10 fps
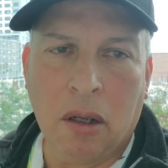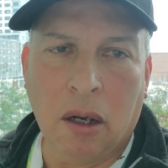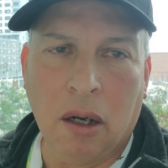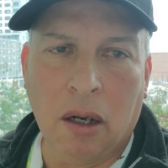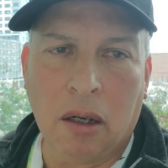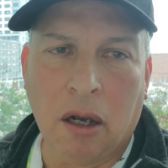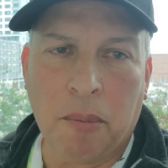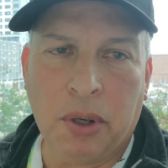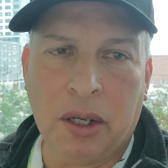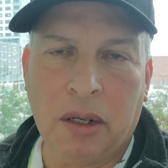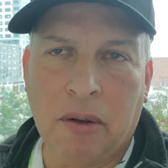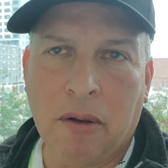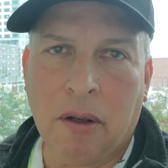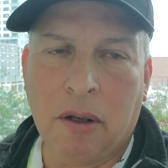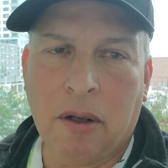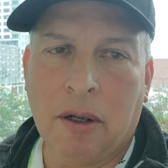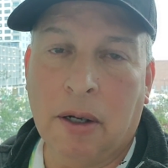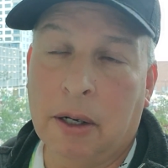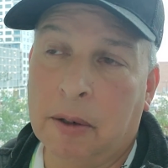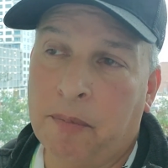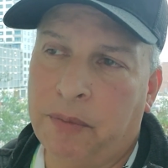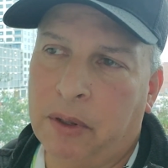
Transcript: a company. It